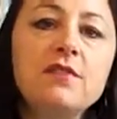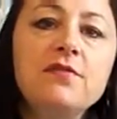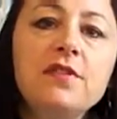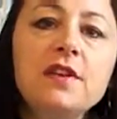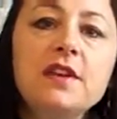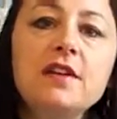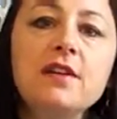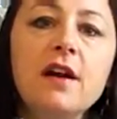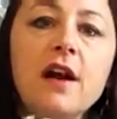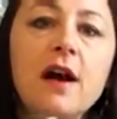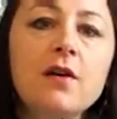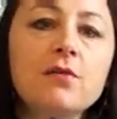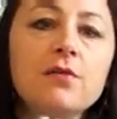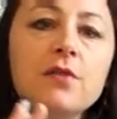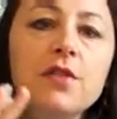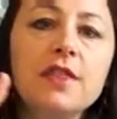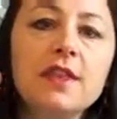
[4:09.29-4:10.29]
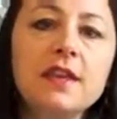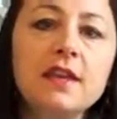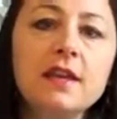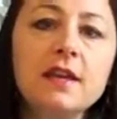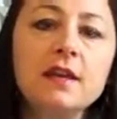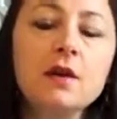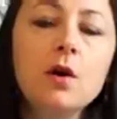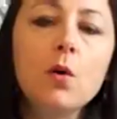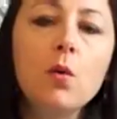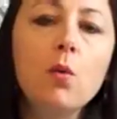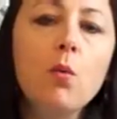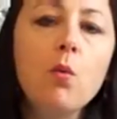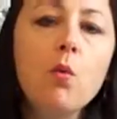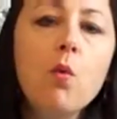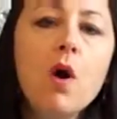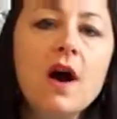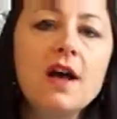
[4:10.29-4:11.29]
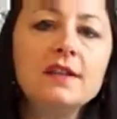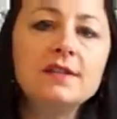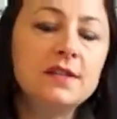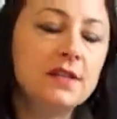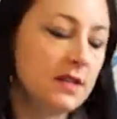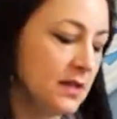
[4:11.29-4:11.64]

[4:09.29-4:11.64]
figure out the what